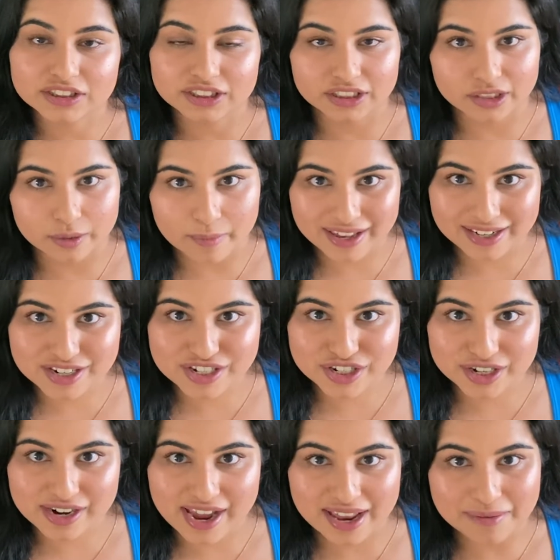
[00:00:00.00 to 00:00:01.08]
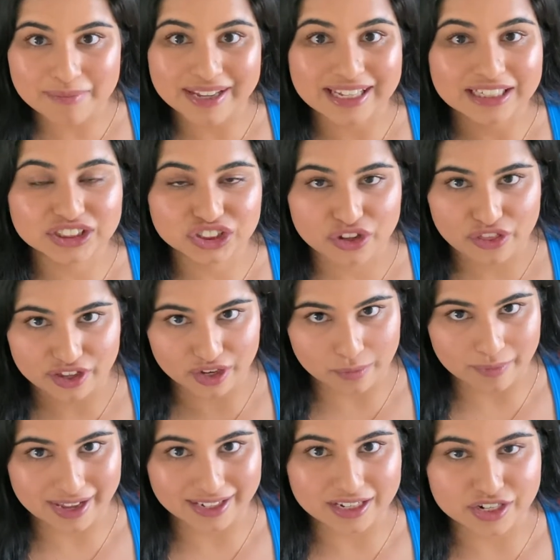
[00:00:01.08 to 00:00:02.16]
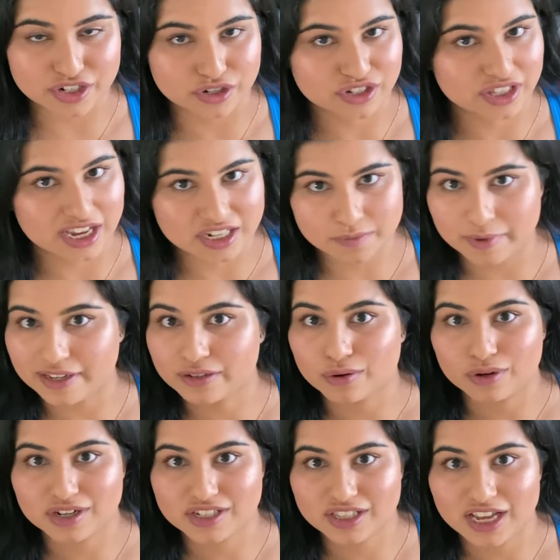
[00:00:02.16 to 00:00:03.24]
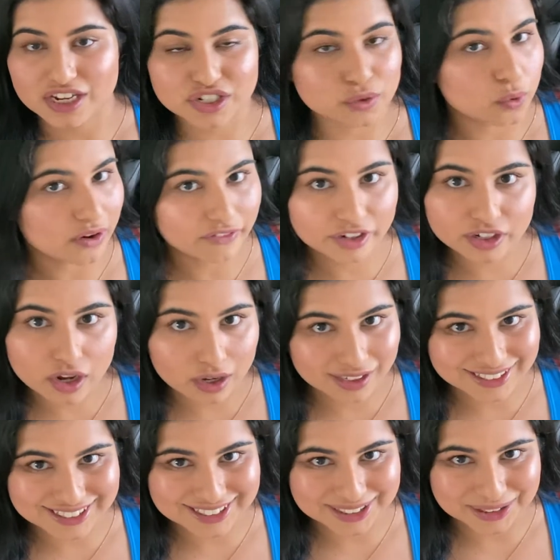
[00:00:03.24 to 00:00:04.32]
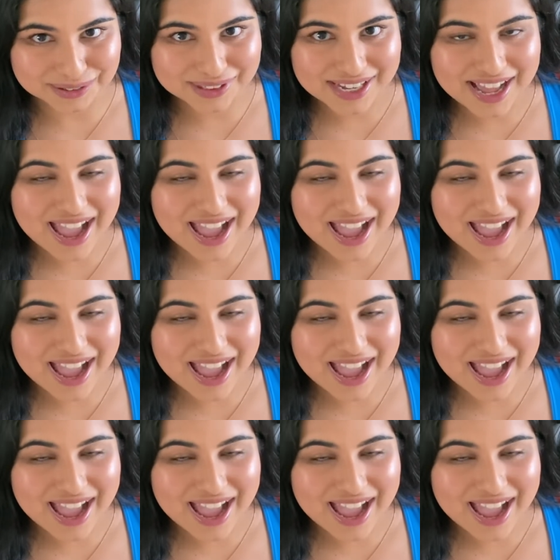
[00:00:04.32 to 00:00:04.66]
to your manager and making sure that your manager slash mentor slash whoever you're talking to